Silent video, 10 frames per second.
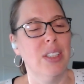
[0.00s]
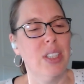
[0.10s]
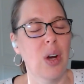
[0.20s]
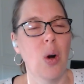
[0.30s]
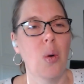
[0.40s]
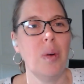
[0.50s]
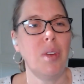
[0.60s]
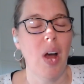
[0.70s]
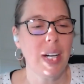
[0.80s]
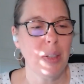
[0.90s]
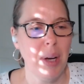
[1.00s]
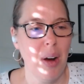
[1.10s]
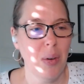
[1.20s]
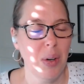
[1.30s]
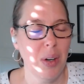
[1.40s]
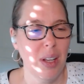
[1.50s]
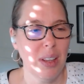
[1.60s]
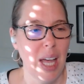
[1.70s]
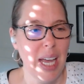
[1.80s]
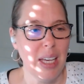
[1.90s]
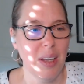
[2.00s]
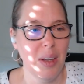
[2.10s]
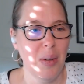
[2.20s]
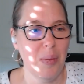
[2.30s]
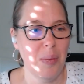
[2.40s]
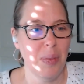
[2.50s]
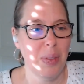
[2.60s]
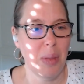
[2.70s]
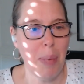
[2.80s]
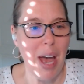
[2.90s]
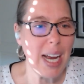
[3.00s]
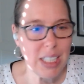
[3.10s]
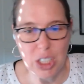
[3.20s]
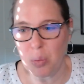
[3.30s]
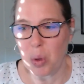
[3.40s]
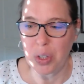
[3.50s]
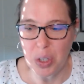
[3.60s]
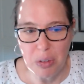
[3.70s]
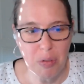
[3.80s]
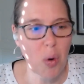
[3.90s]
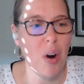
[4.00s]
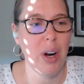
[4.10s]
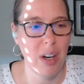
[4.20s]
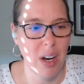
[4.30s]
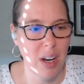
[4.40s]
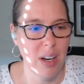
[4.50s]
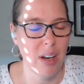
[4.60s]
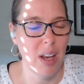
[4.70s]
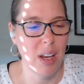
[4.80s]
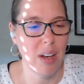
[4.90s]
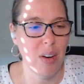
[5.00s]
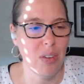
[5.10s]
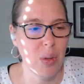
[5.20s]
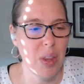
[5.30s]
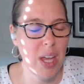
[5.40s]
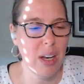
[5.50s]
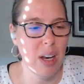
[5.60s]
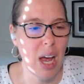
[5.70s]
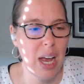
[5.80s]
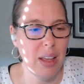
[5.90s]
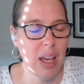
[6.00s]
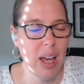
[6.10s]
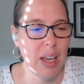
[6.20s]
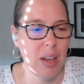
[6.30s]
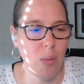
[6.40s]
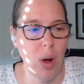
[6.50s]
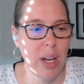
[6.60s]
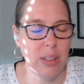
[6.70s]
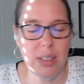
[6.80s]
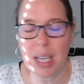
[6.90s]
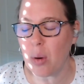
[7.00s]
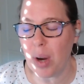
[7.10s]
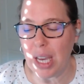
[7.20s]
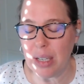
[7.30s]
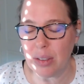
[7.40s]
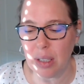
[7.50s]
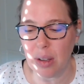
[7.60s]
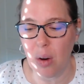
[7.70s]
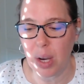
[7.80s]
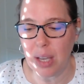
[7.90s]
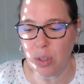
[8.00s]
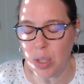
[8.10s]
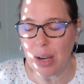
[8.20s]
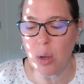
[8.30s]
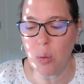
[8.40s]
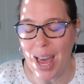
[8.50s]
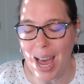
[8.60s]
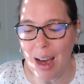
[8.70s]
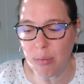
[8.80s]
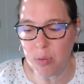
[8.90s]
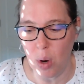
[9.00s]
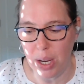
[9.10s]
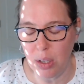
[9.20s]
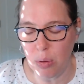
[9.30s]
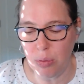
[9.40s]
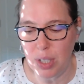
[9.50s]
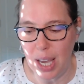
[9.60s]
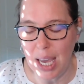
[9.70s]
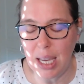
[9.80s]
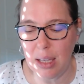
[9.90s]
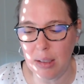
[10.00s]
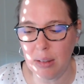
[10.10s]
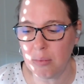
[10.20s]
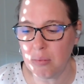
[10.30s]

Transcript: so we've talked about the package and what they're good for. And so then I want to segue into, okay, so now you have one, you've taken